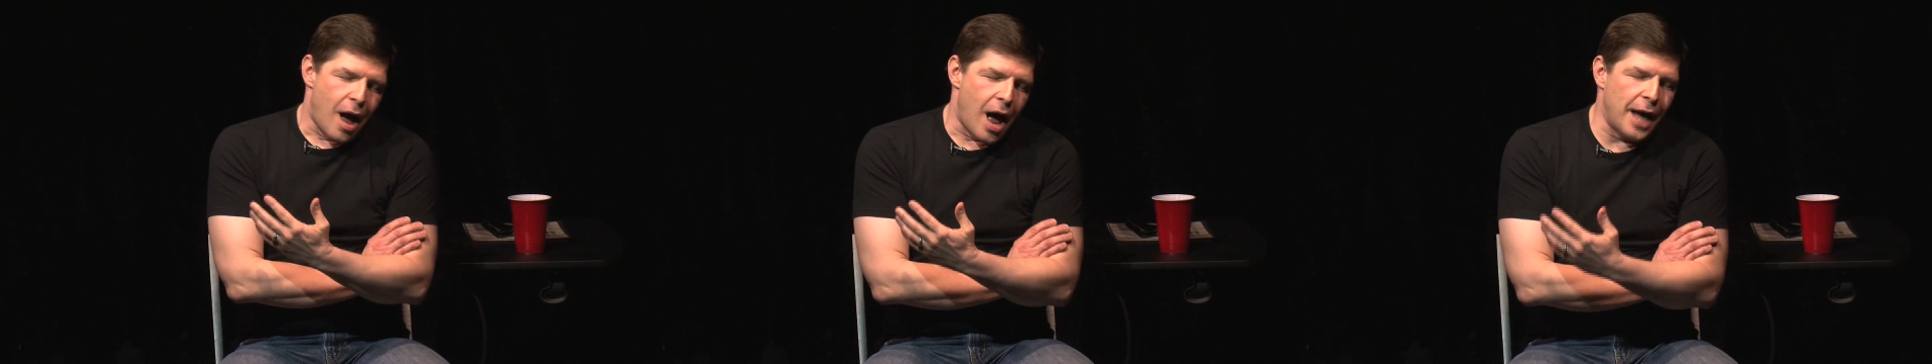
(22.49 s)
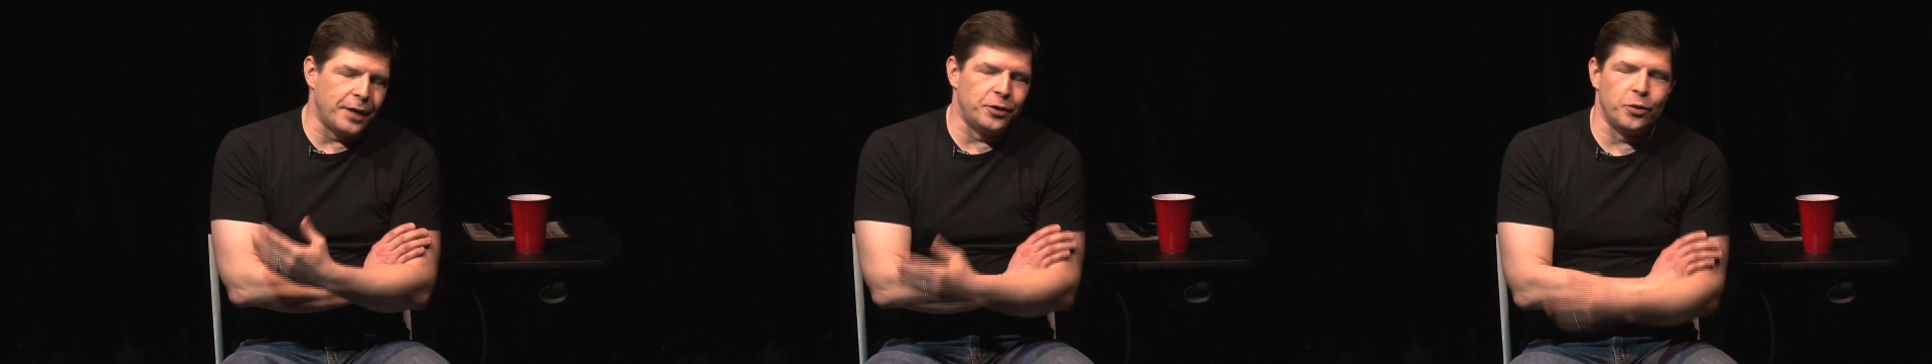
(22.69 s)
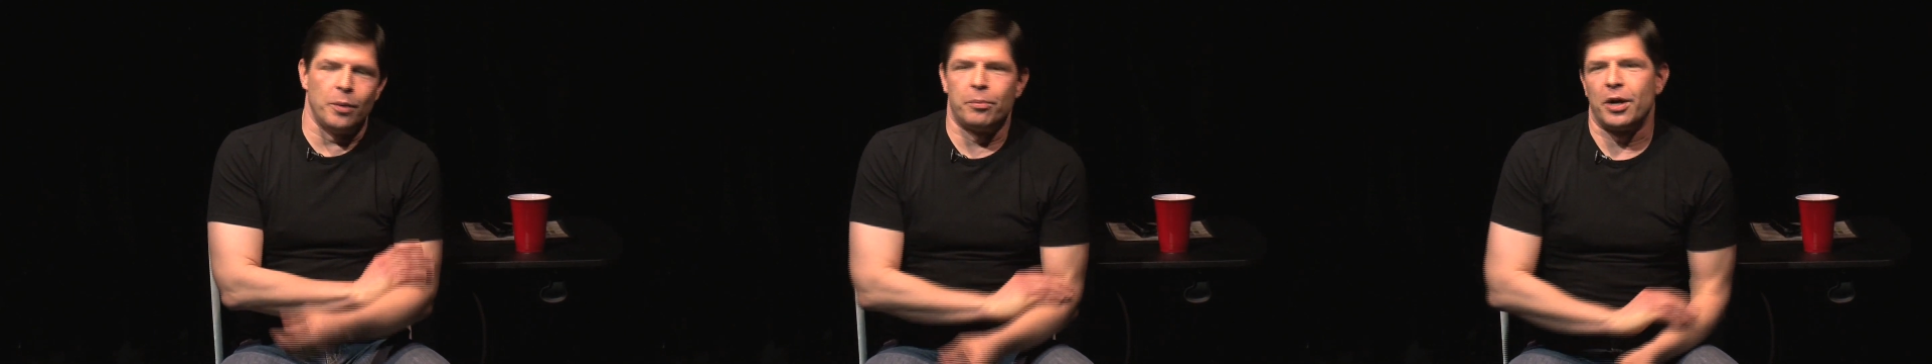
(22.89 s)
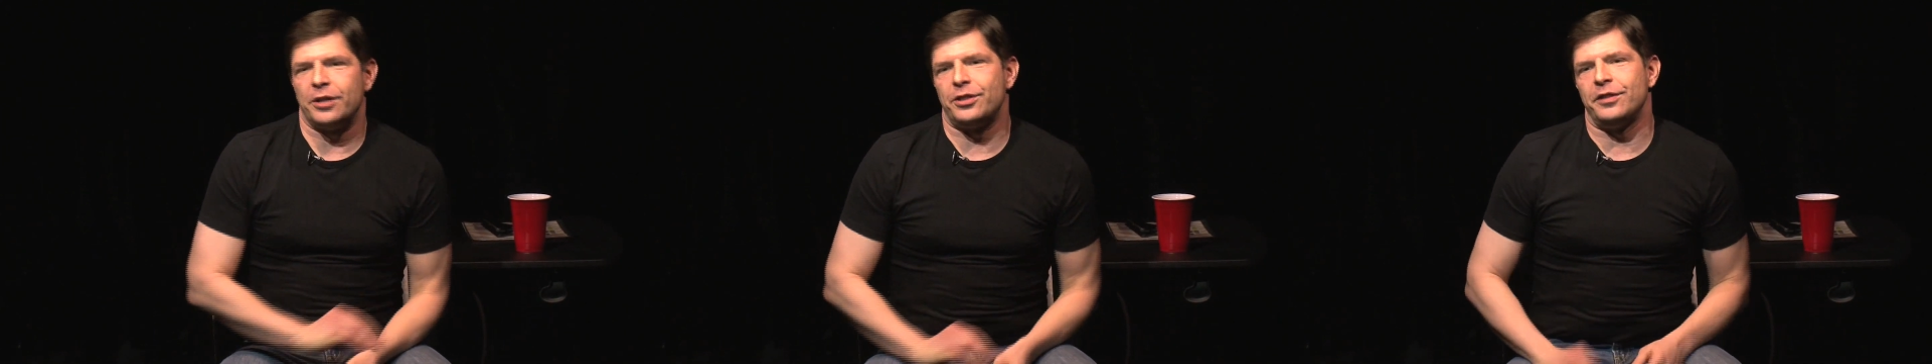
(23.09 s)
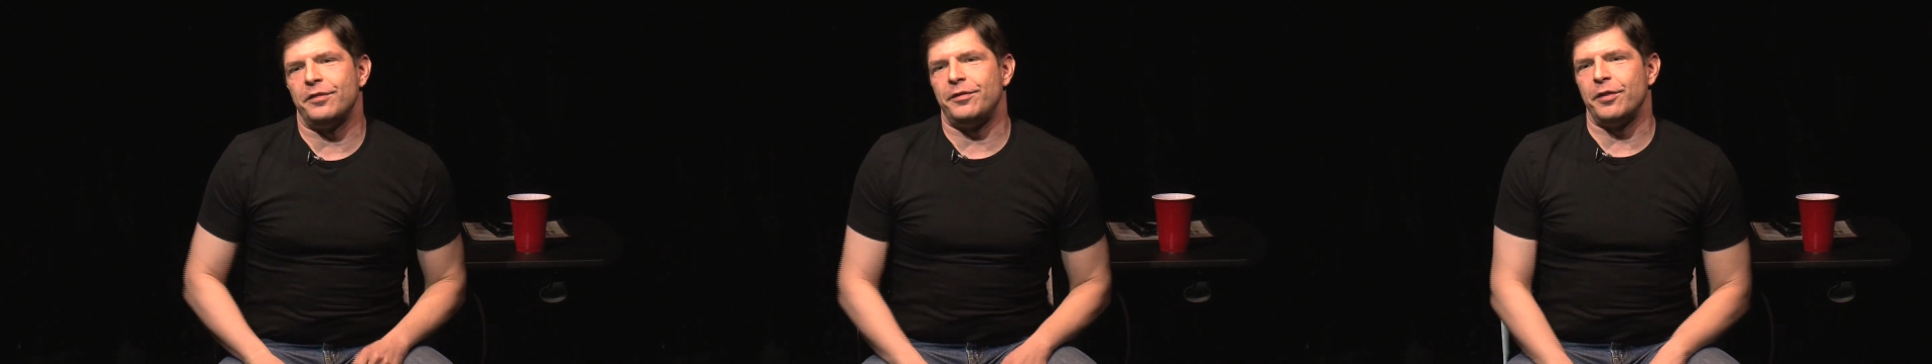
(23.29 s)
I could do
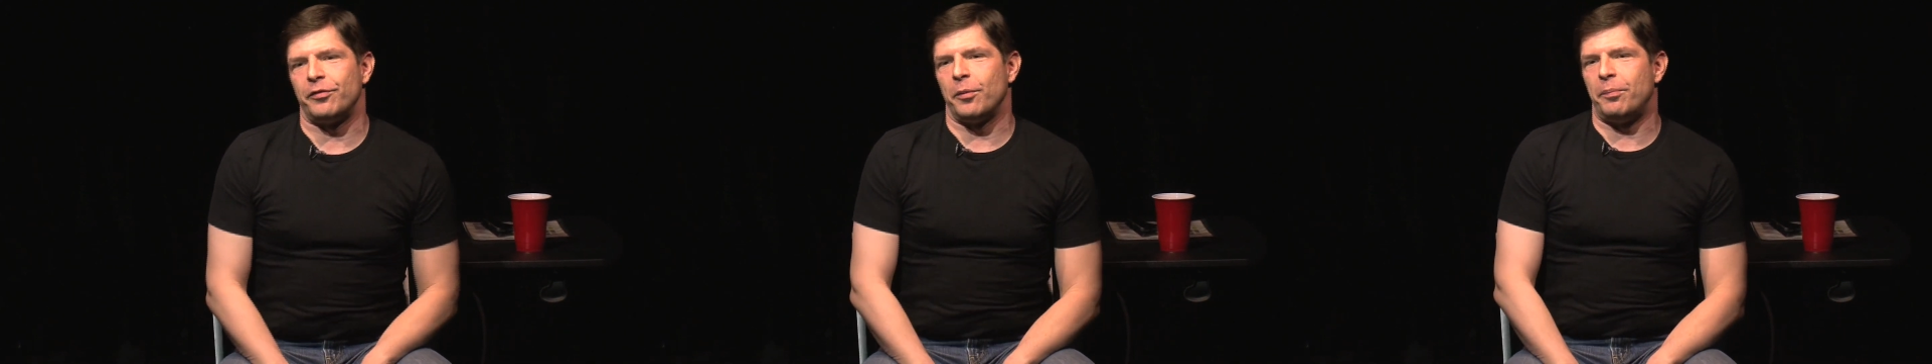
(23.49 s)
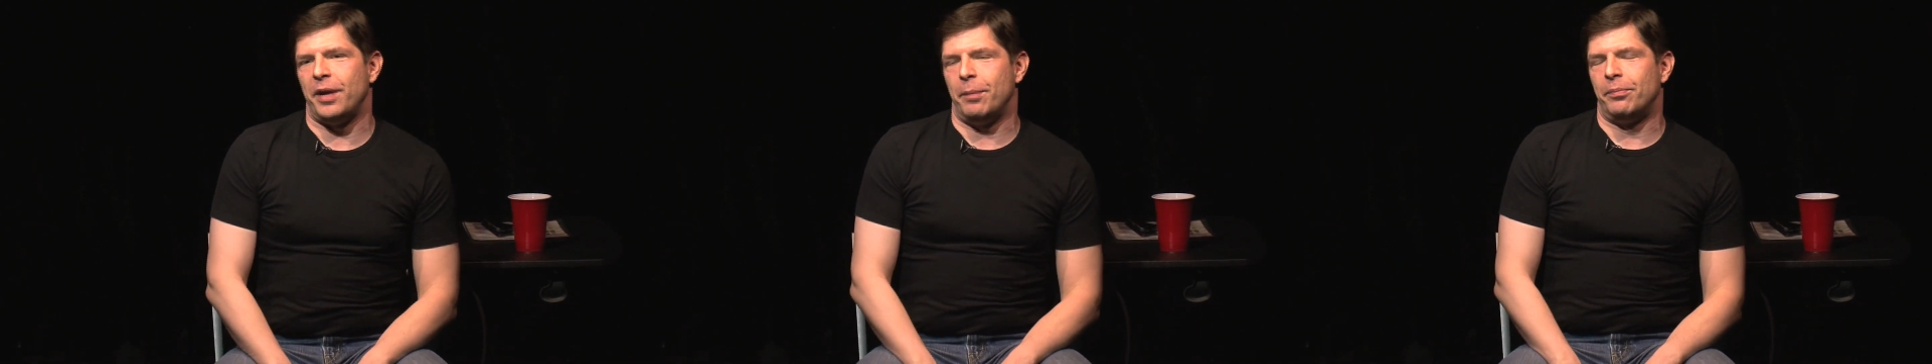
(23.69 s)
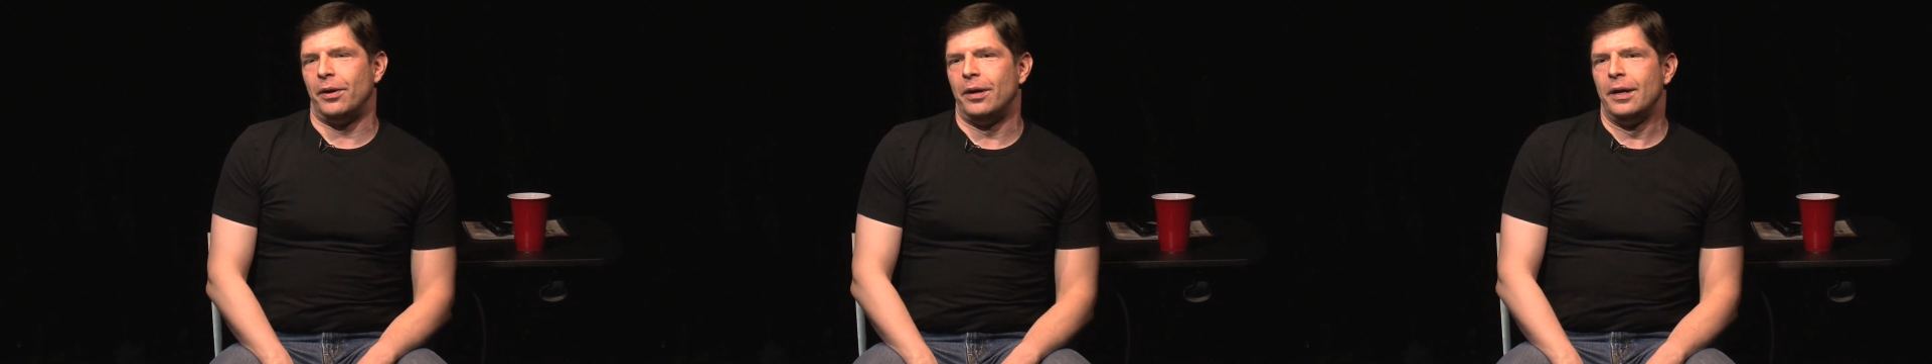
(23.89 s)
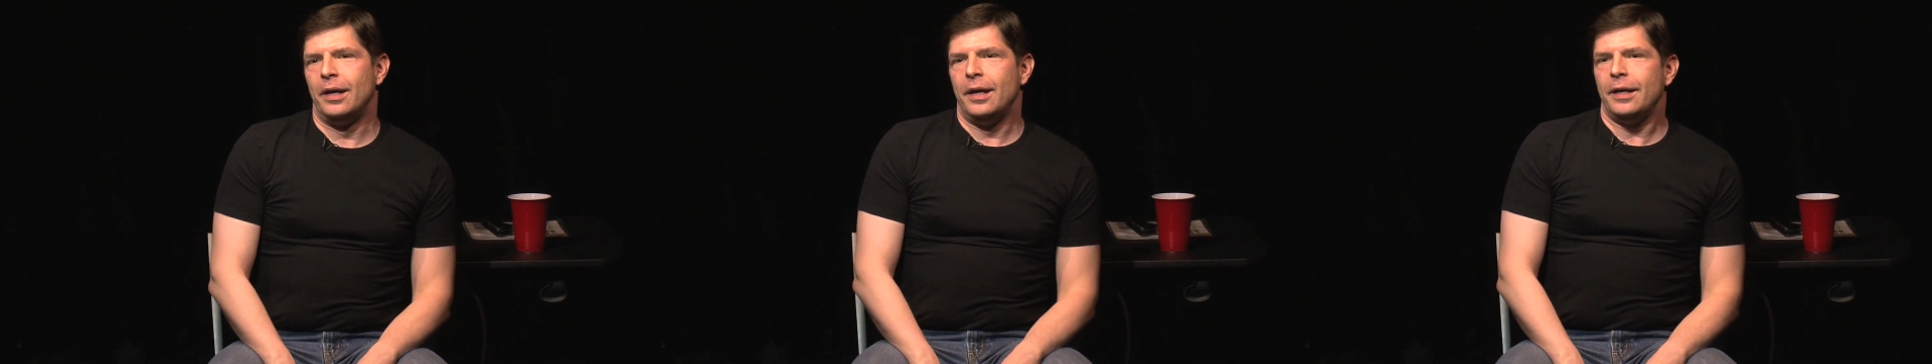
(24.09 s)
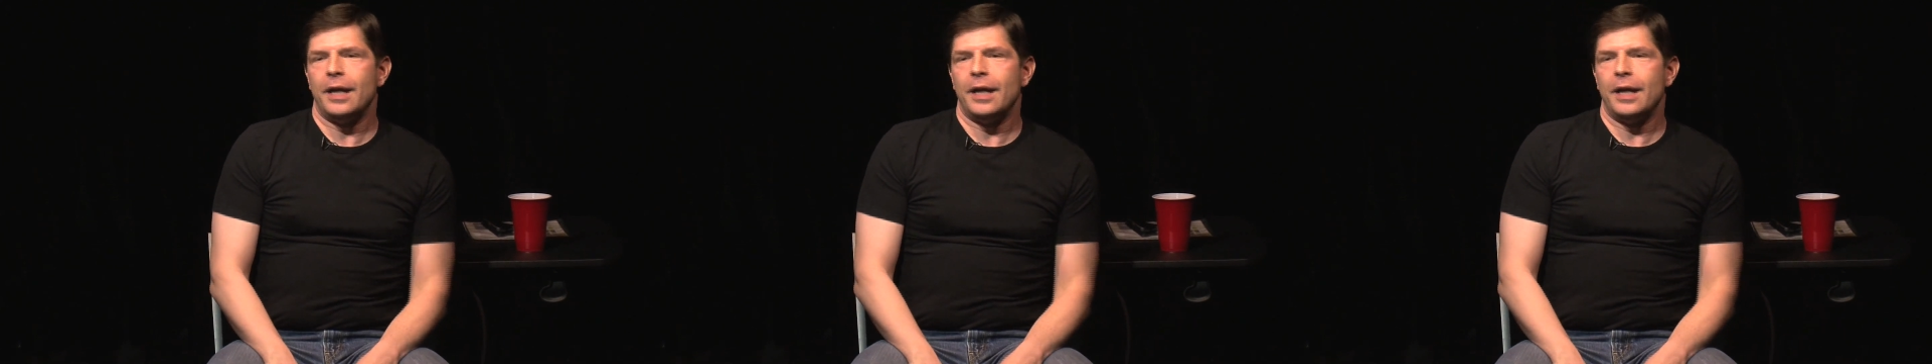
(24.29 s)
impressions of different people.